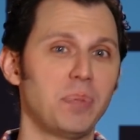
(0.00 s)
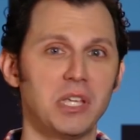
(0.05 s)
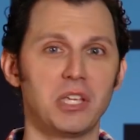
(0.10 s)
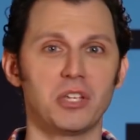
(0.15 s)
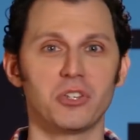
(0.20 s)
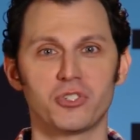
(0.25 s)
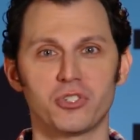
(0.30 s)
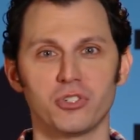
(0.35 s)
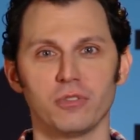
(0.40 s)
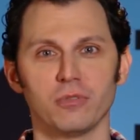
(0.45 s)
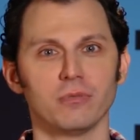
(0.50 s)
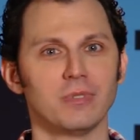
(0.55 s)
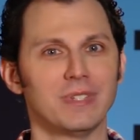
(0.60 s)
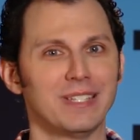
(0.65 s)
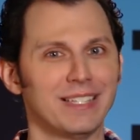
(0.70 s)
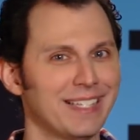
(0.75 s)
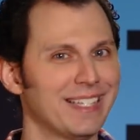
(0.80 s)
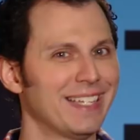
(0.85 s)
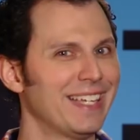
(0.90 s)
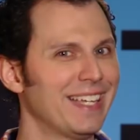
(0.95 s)
Pikachu.
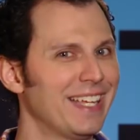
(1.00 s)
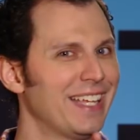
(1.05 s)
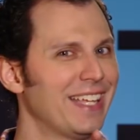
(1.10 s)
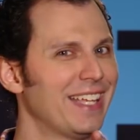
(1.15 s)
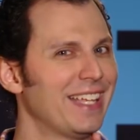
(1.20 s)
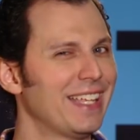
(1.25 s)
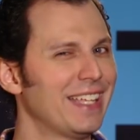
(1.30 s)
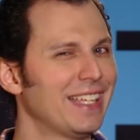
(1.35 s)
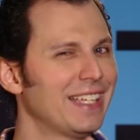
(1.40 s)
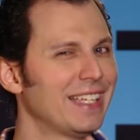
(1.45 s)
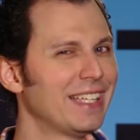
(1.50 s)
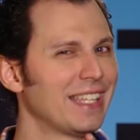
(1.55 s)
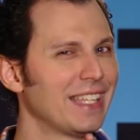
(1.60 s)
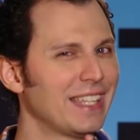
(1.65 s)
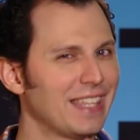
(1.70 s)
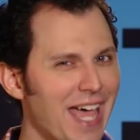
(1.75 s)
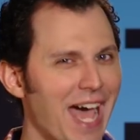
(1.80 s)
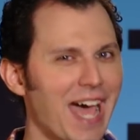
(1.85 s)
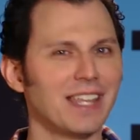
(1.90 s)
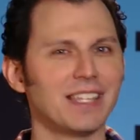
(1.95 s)

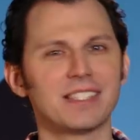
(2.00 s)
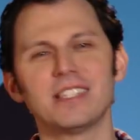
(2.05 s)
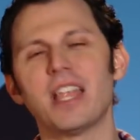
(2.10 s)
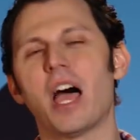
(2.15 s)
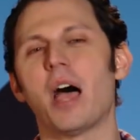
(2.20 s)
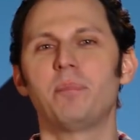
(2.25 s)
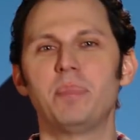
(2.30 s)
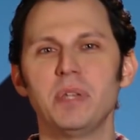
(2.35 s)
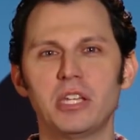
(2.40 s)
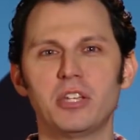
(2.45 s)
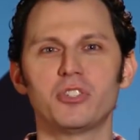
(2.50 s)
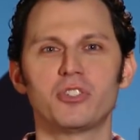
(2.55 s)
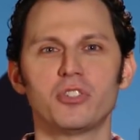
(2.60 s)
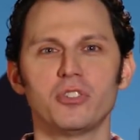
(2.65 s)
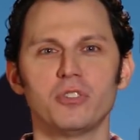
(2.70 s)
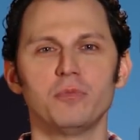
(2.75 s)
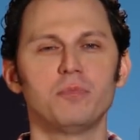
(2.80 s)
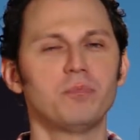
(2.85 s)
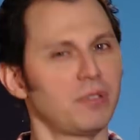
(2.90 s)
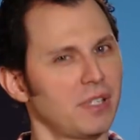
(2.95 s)
That is not
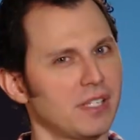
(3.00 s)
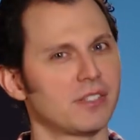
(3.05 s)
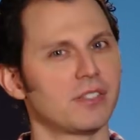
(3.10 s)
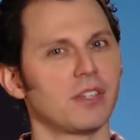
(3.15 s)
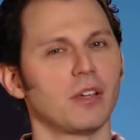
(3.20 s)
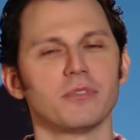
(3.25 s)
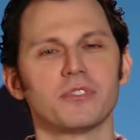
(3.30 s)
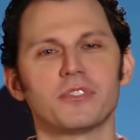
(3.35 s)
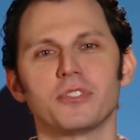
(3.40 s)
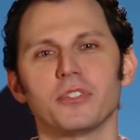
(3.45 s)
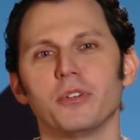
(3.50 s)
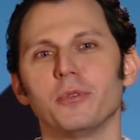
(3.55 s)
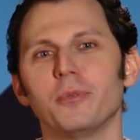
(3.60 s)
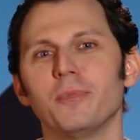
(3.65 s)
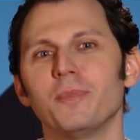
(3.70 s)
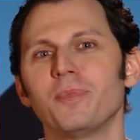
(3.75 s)
Pikachu, please don't sue.